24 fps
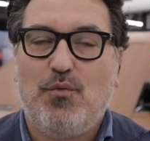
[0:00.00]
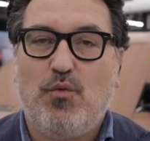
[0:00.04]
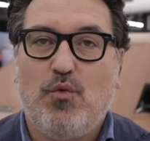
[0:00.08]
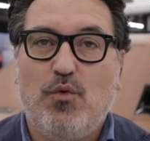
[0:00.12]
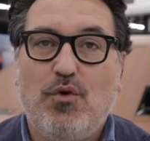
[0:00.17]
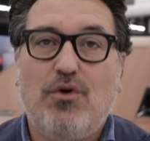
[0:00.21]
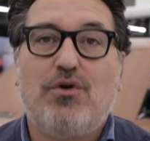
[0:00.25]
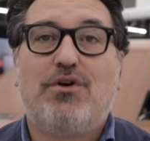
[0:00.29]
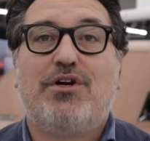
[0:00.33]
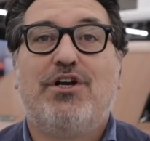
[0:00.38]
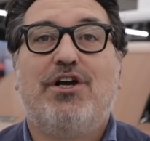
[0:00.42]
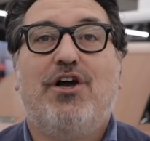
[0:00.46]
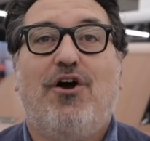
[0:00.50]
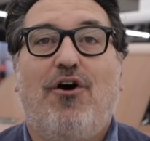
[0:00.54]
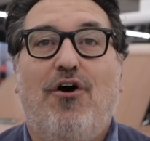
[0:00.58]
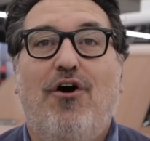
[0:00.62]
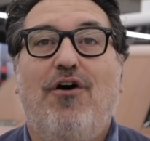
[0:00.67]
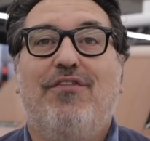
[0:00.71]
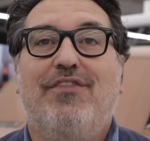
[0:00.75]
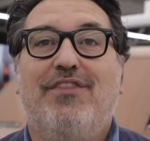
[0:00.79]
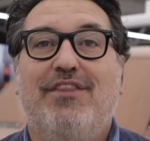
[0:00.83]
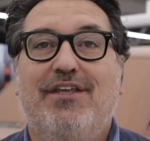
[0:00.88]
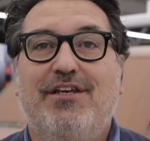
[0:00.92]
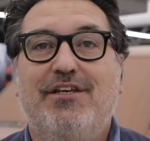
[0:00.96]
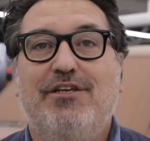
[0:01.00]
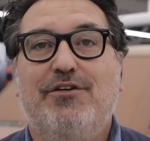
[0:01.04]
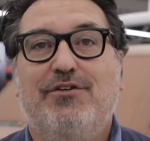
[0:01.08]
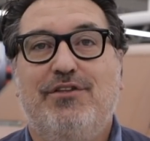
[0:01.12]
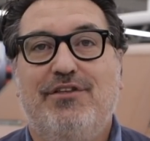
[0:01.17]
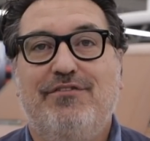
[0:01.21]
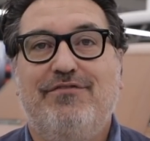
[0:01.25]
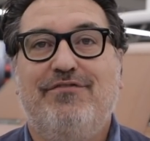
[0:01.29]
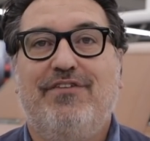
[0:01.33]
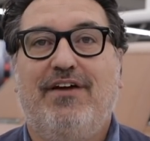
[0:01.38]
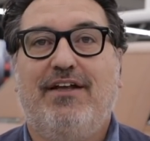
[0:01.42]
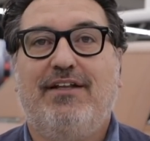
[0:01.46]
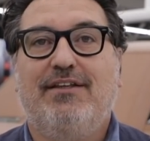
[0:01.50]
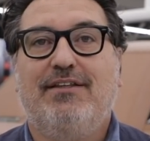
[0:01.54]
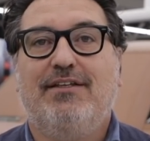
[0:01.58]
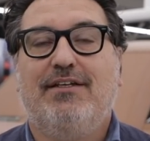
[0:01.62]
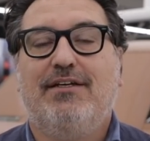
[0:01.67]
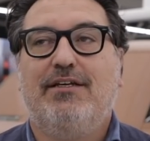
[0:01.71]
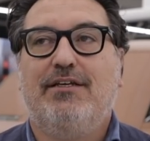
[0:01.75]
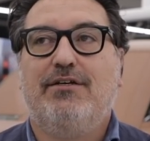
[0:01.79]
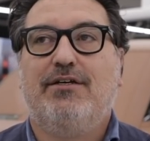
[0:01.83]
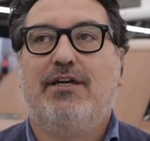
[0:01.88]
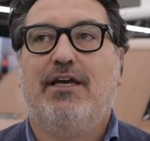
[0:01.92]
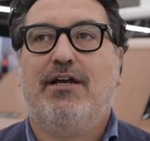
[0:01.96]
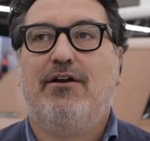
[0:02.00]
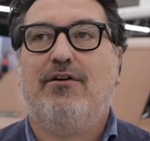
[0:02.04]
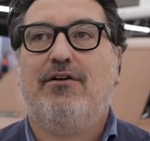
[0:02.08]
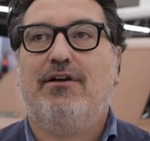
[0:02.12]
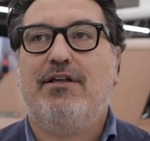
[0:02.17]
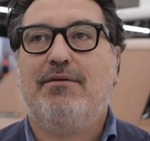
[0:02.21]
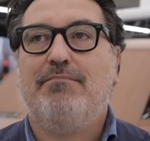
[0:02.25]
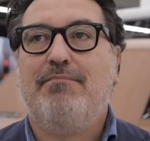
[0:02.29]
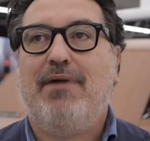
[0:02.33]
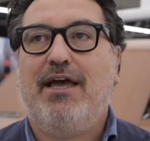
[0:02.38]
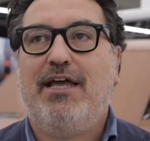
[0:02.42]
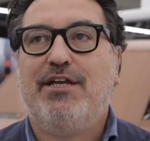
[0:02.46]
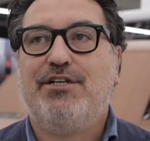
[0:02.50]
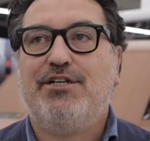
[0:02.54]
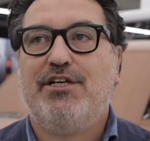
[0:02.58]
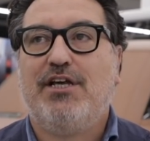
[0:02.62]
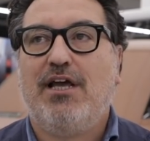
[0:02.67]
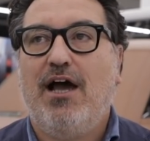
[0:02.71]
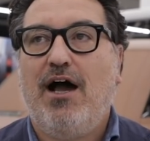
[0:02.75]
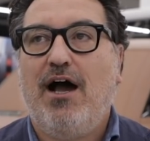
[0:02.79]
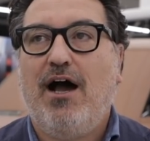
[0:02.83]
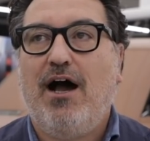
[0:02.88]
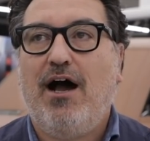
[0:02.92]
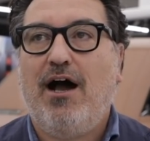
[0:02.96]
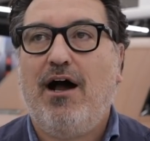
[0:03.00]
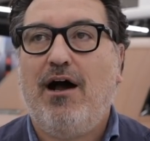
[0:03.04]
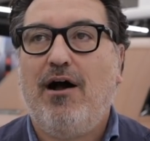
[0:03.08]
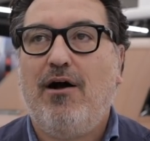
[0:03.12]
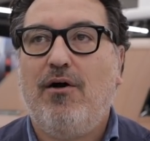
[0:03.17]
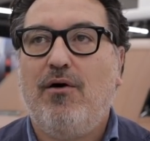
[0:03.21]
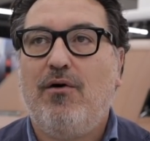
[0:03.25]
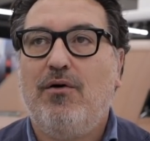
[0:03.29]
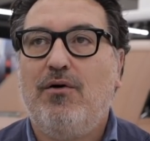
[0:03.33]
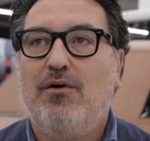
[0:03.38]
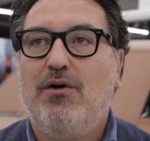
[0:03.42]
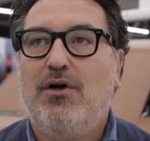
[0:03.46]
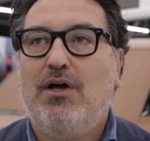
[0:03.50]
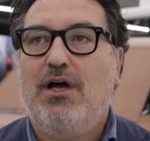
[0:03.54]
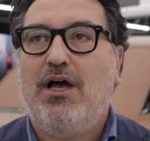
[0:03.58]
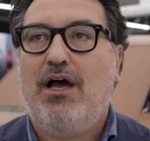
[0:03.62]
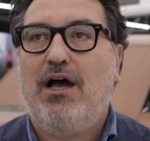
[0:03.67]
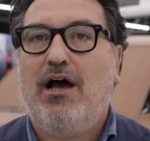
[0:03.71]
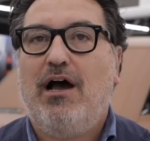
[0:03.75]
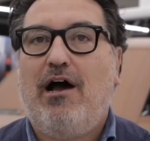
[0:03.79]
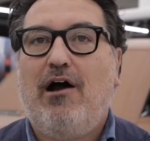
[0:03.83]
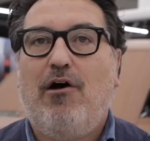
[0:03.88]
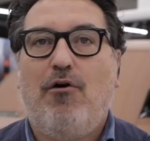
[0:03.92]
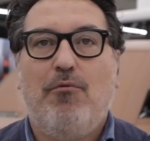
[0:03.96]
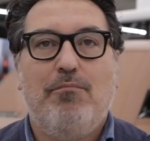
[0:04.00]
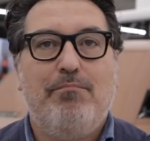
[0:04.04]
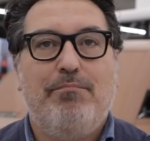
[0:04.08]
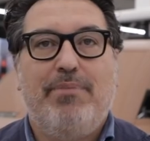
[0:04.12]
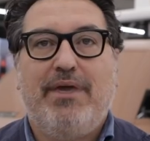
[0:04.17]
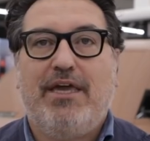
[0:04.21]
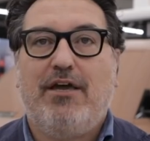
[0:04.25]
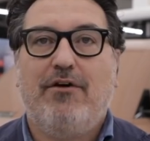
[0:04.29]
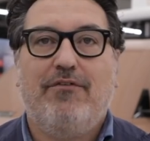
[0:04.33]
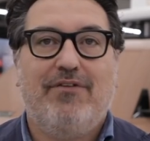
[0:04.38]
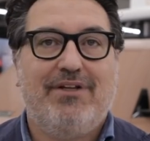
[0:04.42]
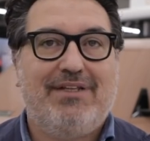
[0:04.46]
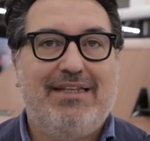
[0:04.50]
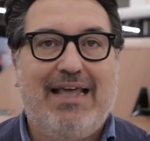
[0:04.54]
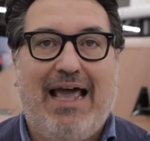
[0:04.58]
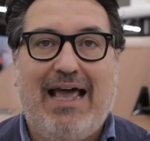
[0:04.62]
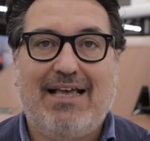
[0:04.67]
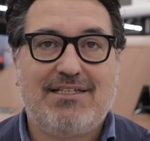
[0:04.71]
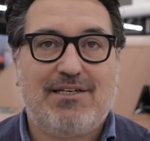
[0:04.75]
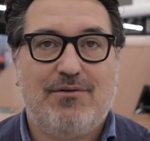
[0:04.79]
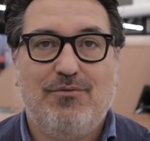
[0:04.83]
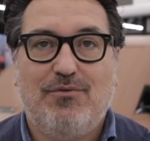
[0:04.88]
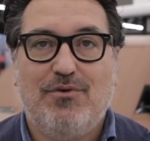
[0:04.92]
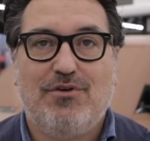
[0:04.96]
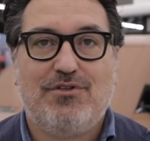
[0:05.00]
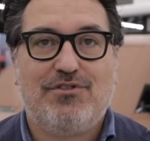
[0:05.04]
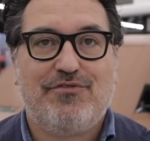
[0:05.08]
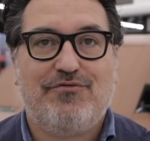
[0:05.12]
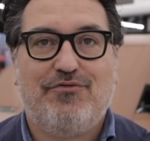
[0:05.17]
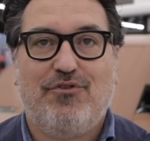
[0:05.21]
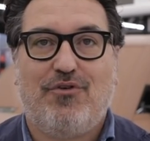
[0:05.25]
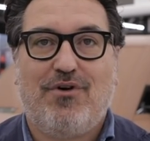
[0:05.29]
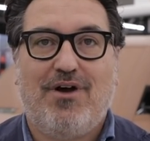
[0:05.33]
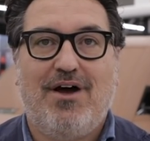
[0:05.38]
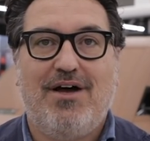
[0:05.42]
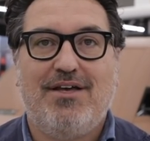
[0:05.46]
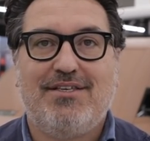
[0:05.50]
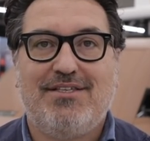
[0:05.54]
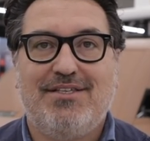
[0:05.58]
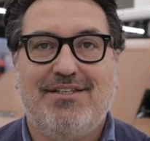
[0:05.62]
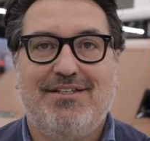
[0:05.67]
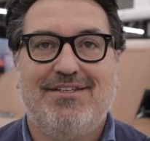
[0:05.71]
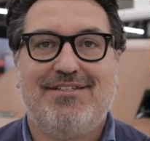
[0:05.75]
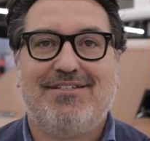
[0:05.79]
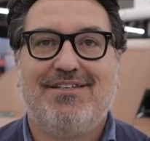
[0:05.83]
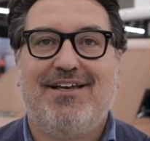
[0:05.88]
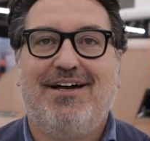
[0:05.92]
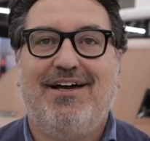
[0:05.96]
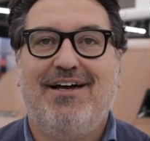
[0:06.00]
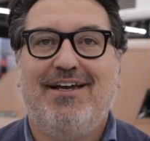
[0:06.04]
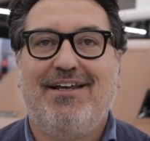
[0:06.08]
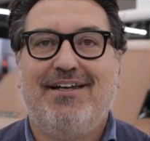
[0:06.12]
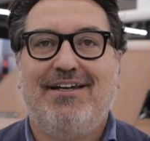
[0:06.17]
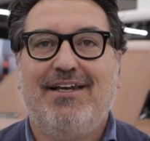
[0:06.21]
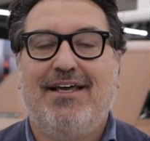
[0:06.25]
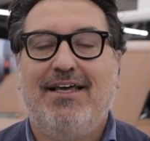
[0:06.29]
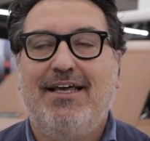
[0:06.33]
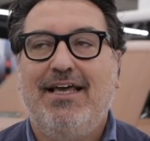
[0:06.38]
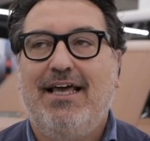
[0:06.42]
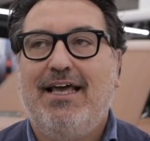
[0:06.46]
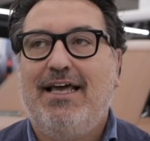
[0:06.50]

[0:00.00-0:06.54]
work on the new Defender, you can only imagine how big of a task it was for us in design.